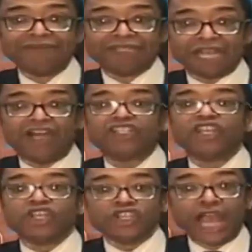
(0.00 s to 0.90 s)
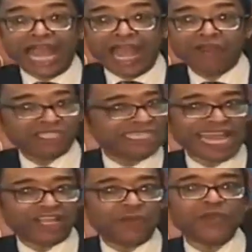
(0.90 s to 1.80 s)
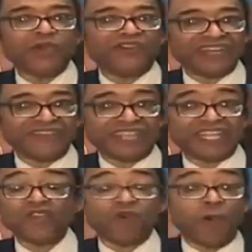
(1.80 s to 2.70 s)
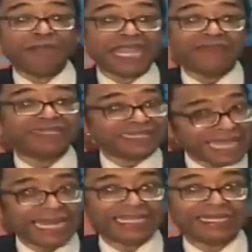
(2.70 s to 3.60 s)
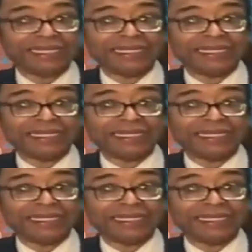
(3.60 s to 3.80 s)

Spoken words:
Because your house is not going to be worth anything, and you won't be able to sell it.